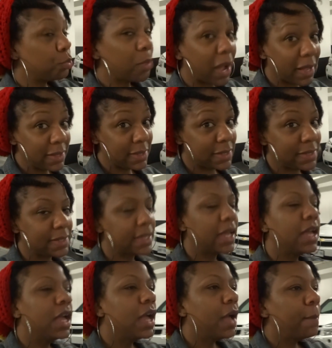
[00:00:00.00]
months
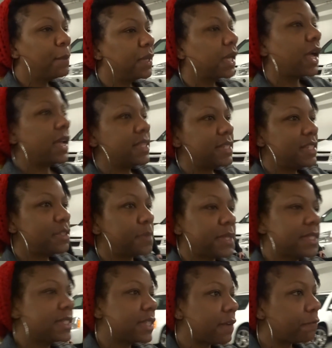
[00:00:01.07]
because he's
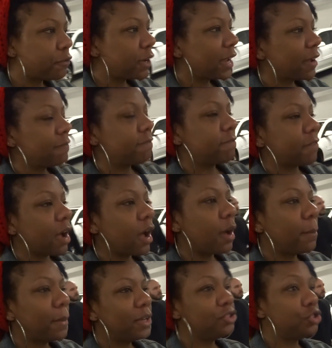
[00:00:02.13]
been suffering
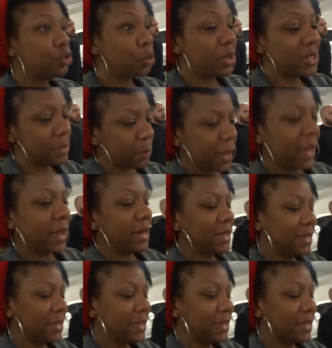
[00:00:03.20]
from joint pain.